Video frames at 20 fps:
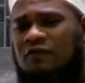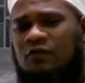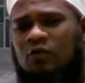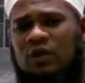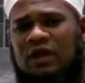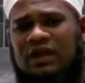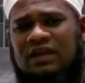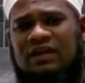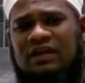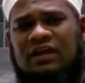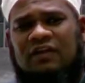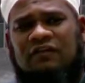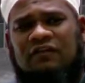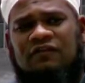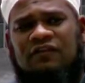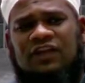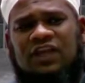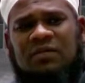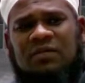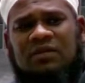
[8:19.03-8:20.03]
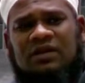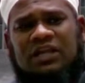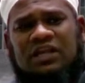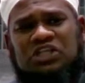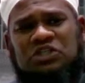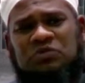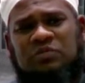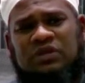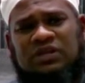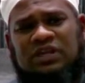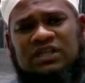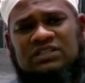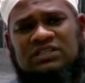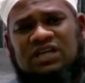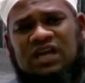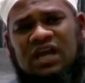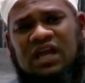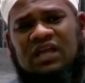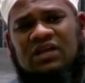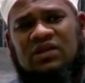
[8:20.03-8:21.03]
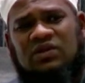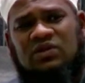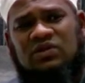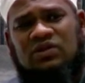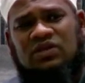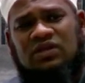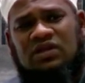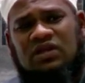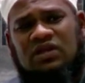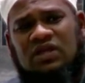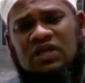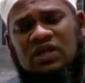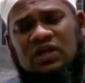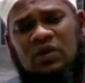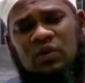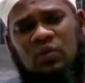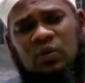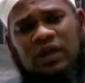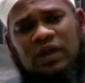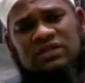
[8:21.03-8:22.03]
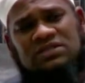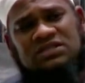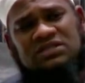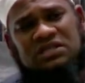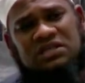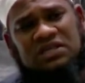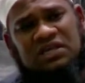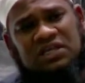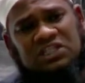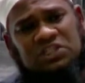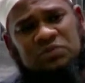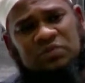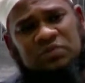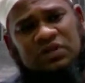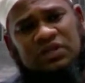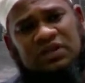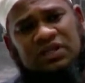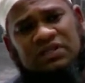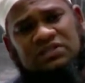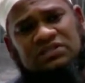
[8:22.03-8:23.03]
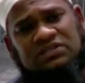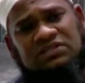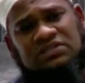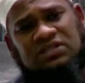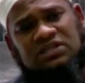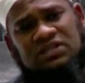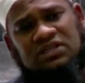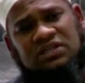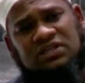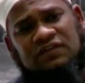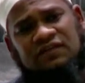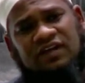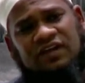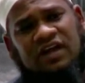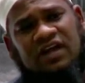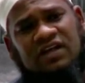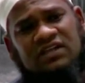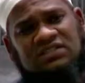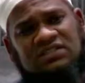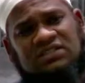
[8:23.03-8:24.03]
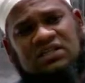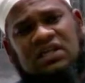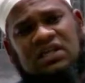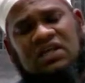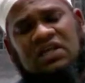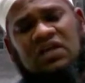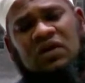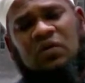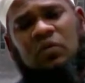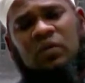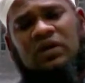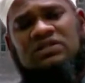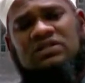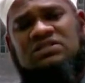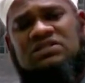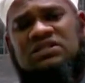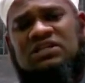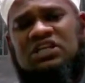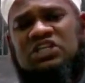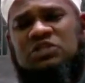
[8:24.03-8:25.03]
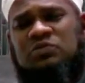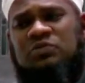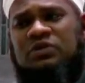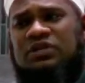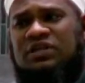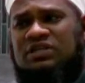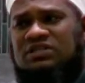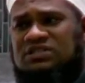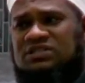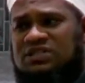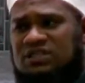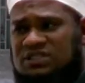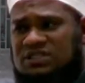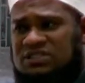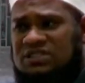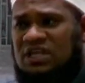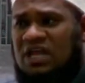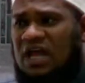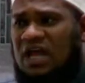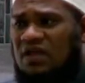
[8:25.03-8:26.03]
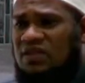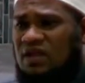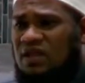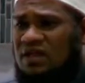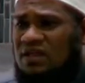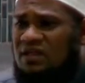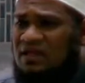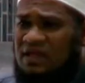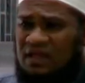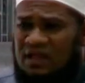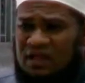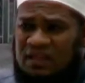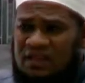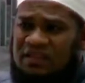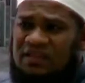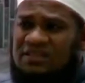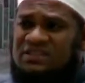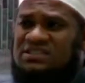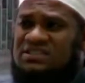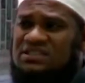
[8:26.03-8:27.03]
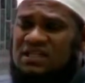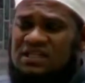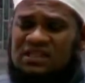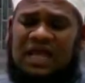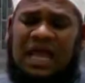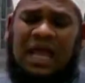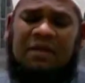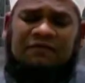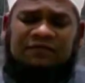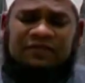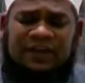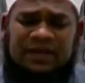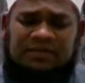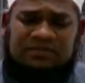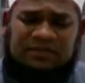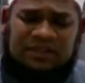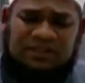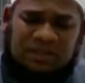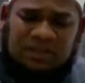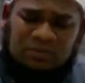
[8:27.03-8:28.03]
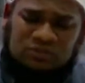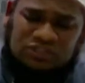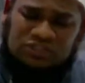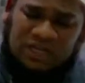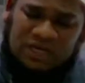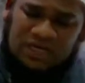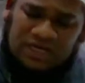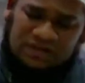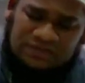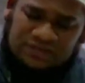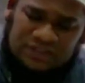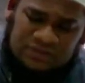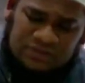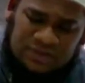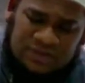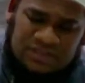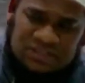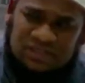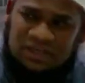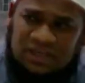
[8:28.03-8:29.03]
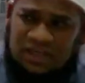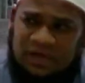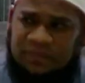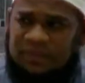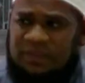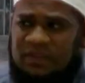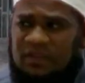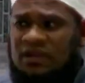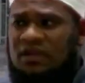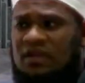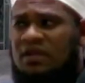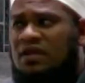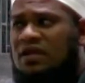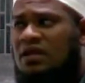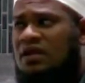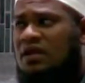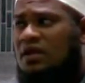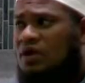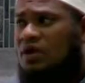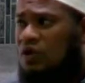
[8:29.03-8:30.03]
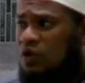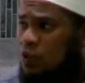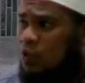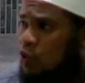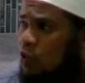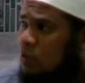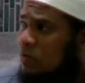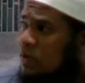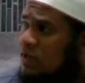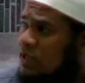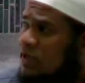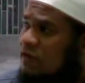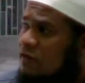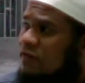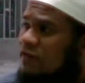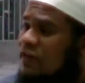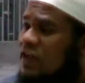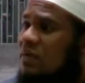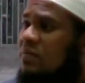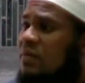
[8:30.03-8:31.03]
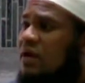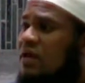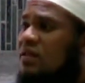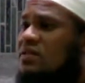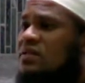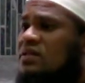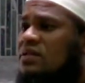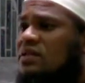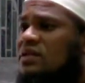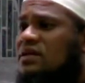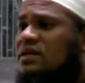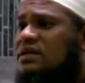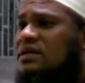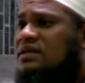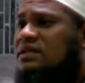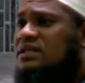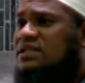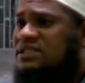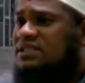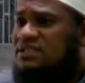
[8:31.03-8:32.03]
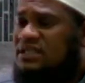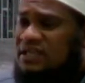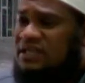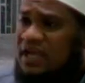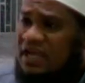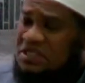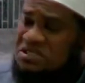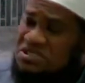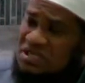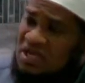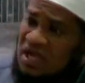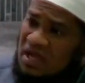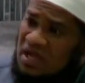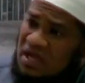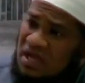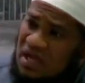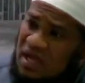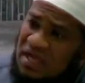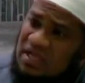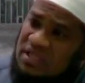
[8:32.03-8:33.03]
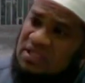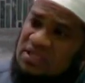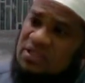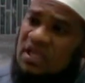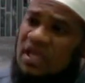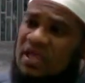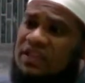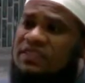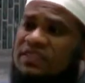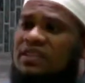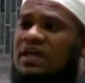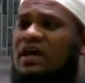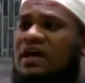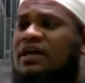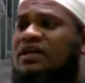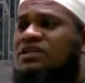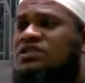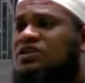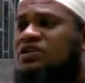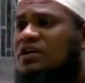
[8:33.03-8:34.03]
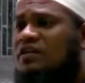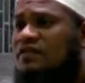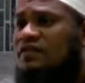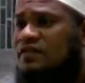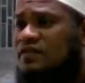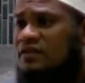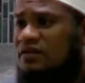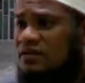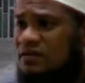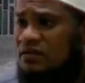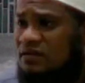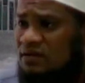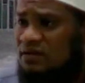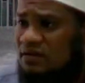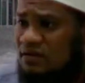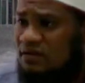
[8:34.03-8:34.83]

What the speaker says: of when a female experiences hayd, when she experiences nifas, when she experiences istihada. This is the time frame that the Musannif is mentioning. Normally a female, she gets her hayd at the age of